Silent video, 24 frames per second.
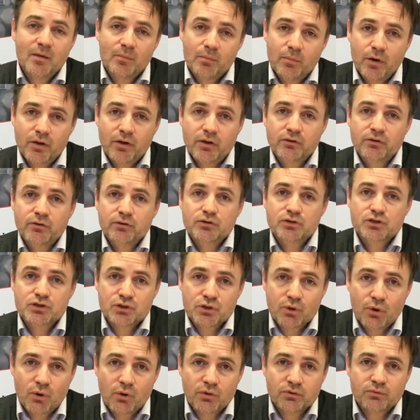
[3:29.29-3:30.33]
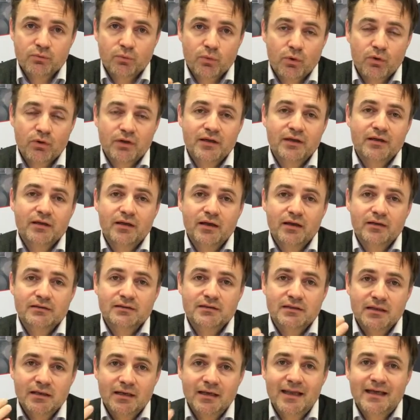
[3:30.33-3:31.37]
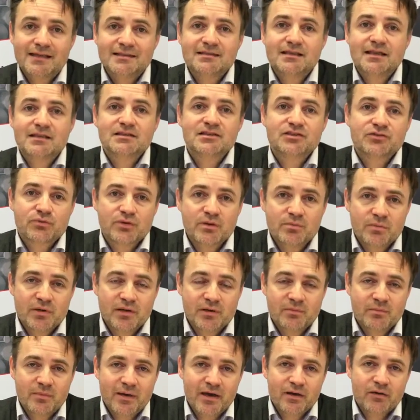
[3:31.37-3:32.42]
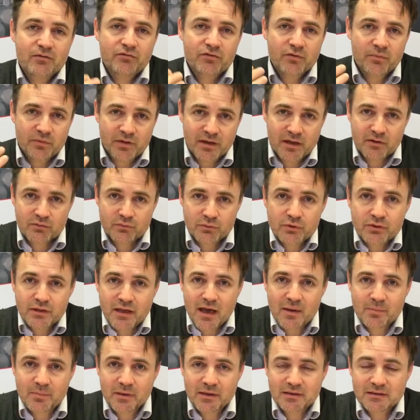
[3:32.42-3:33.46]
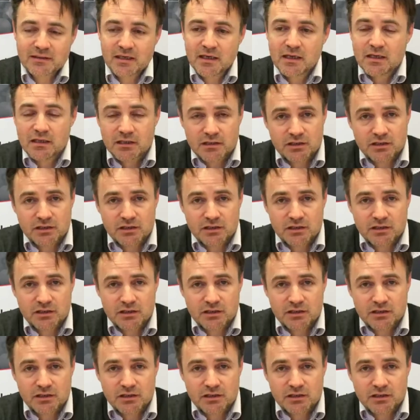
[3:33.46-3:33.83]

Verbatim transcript: but on the short walking length, less than 3 mm from the root apex.